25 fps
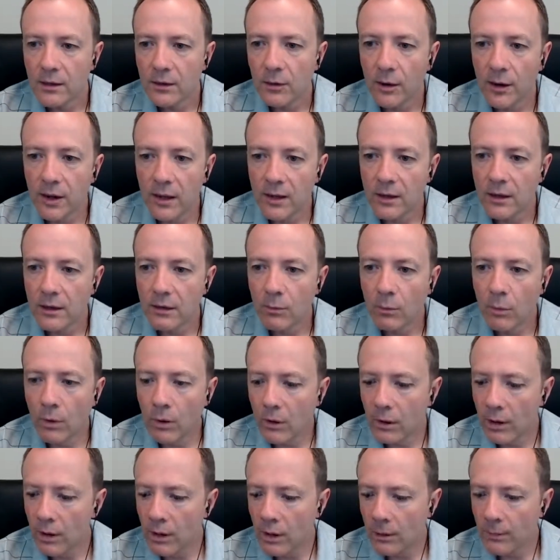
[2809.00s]
great
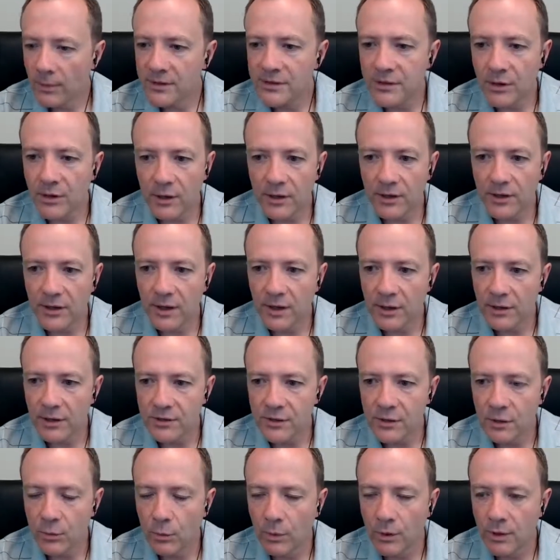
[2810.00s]
well um, is there anything
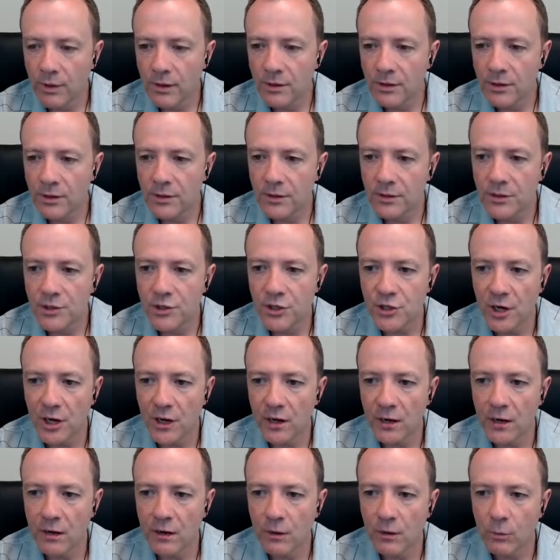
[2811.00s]
else you want to
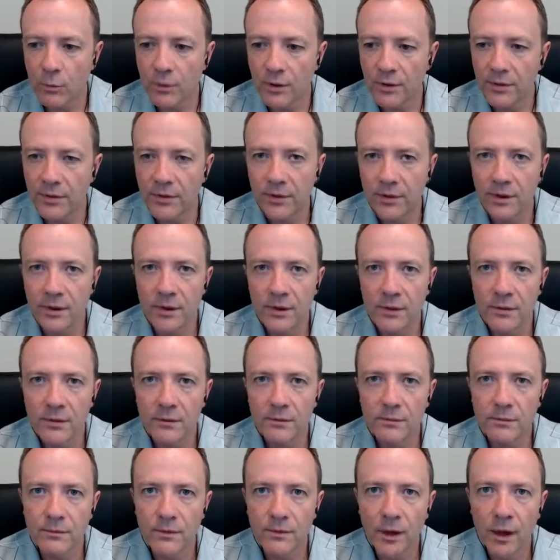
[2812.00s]
share with uh,
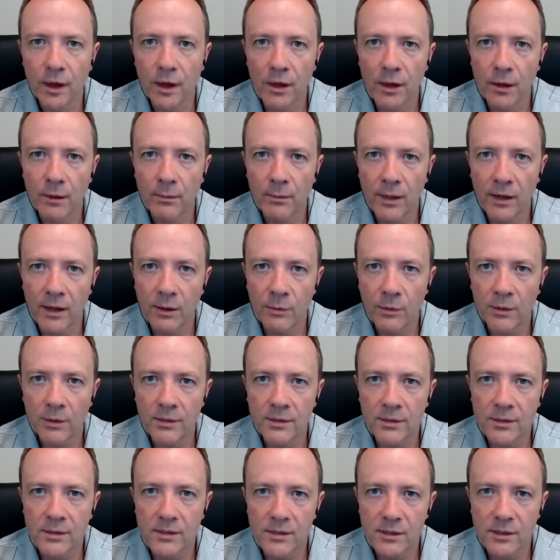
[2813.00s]
uh, anyone
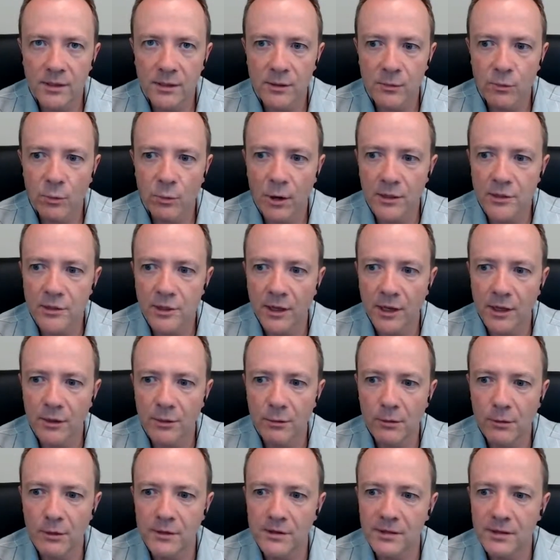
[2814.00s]
that's uh, watching and
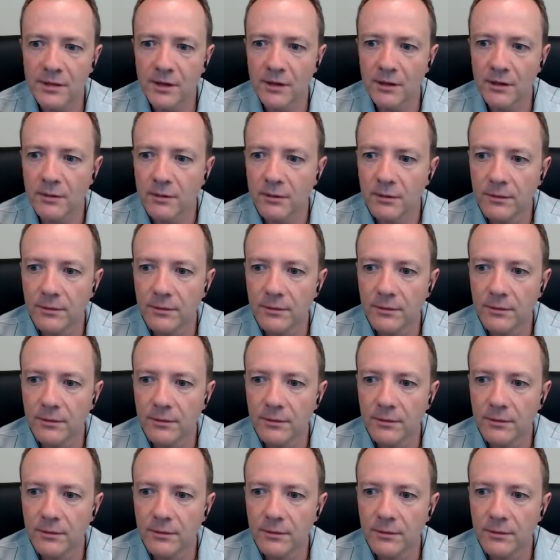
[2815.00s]
or listening